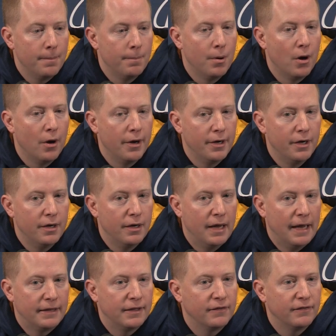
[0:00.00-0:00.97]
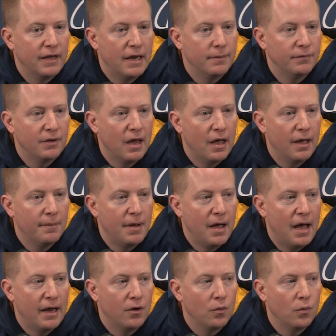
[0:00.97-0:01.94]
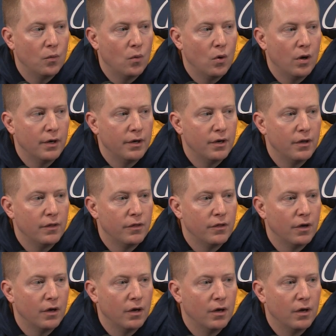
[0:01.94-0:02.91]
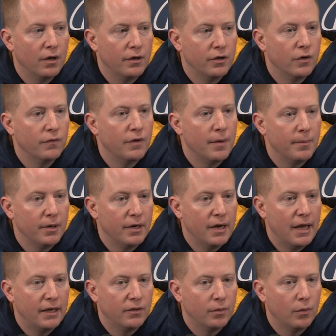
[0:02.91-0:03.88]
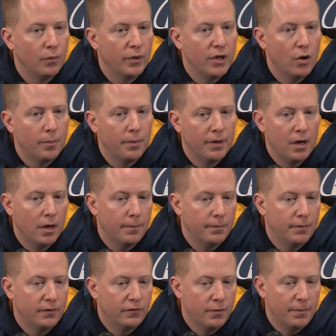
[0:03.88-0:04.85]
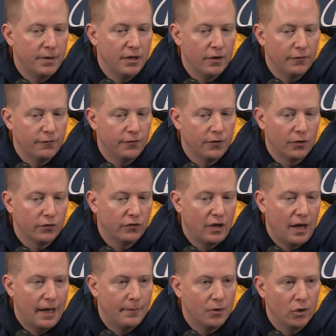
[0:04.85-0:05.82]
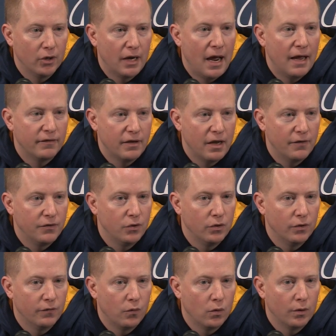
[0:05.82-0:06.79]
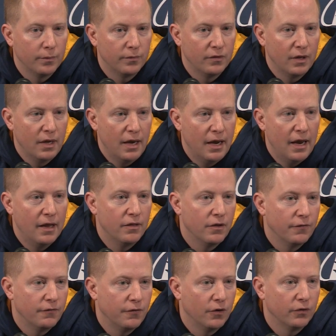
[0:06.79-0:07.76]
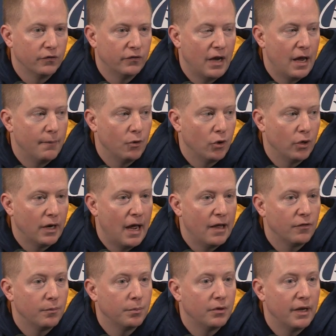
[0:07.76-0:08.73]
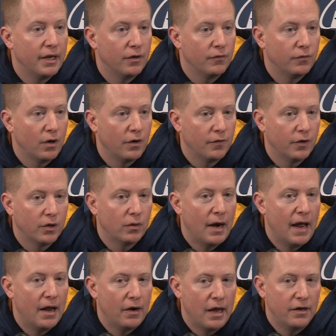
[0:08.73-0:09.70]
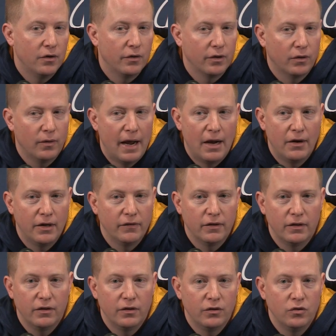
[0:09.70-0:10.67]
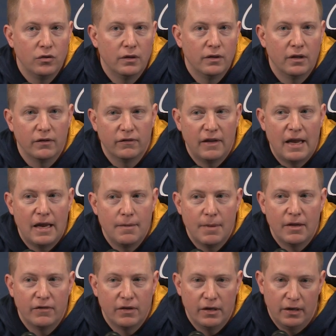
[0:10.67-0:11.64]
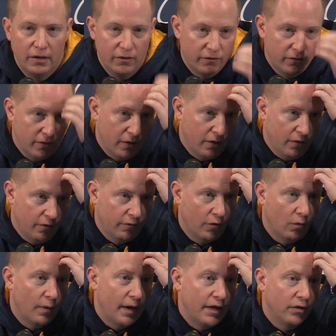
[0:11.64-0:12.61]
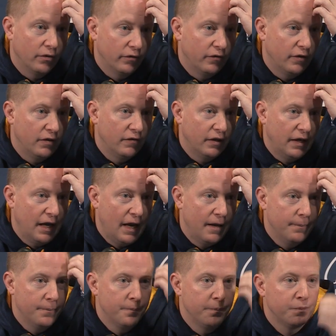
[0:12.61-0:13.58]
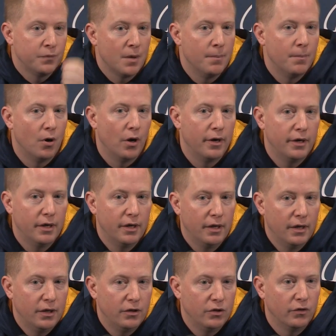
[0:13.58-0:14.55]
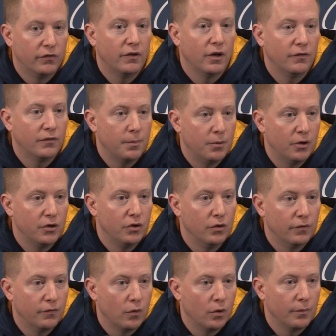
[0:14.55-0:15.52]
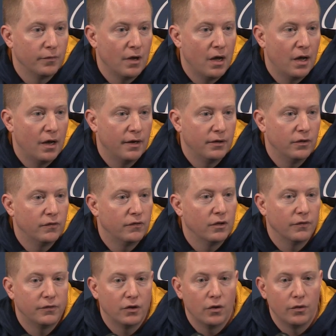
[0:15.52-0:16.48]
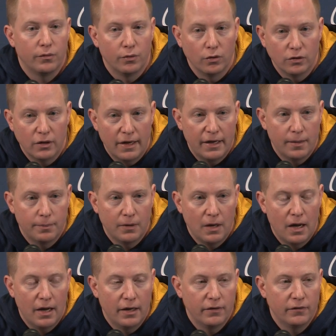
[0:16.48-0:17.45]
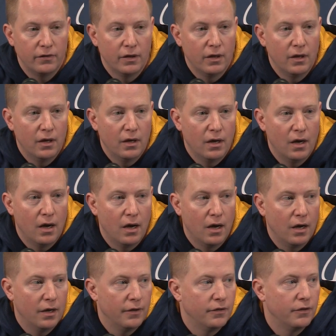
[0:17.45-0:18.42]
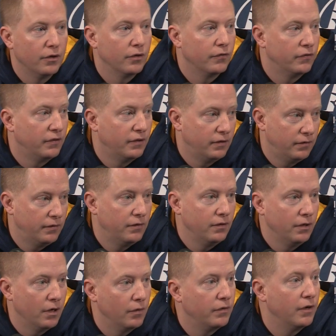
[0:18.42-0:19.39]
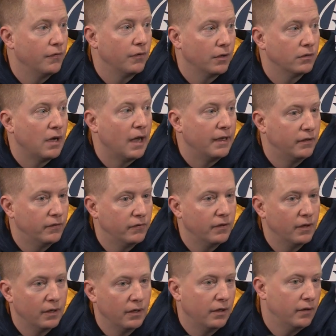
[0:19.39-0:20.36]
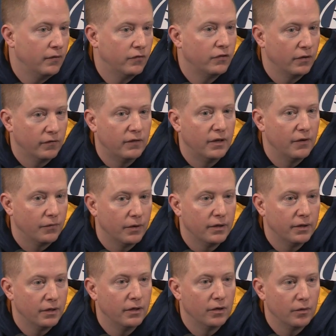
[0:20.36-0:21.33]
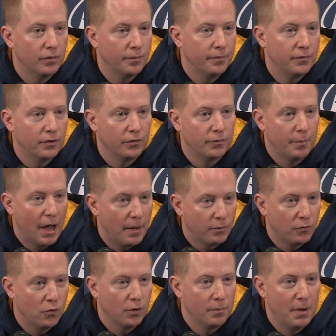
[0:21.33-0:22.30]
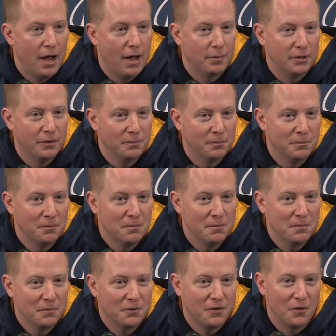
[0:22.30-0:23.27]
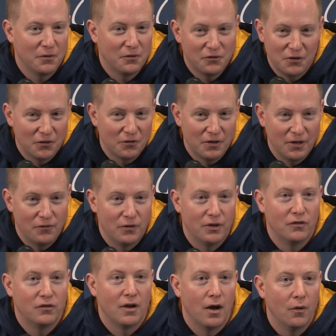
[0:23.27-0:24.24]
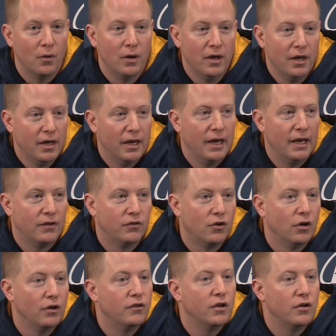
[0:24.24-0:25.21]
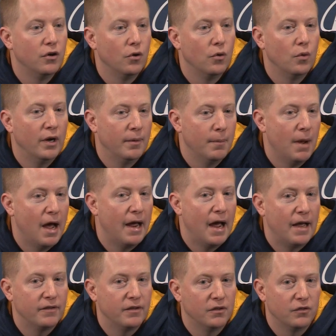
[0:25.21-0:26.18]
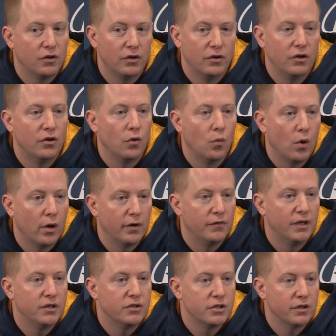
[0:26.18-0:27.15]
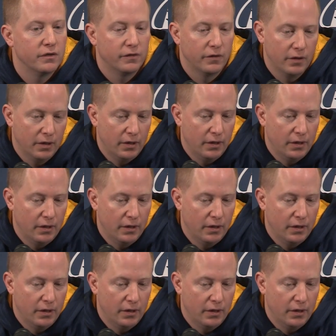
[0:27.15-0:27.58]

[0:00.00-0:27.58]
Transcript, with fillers: but at the same time i don't want the november 9th when we open up to be the first time our guys have uniforms and the first time our guys play in front of a crowd. I know the crowd isn't the same as it is for a regular season game, but you still have to put uniforms on. You still have to go through layup lines. Uh, there's you know different lights. It's just different. You know there's popcorn, popkin, so it's just different. So it's good to do. In my eyes, it's good to do one of each because